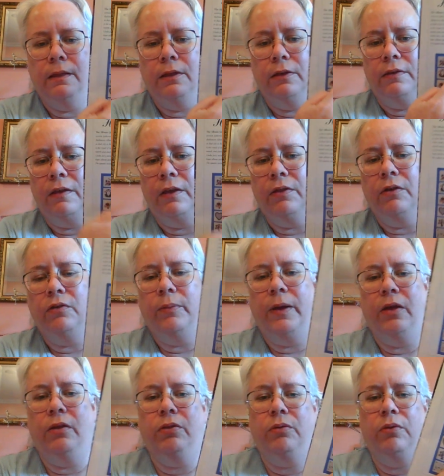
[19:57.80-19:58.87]
looks like there's
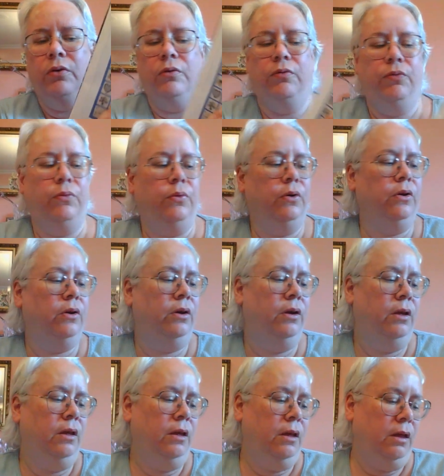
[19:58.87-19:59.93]
about 3 or 4
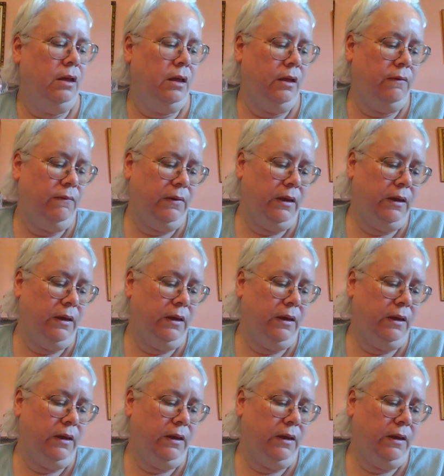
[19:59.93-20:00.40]
of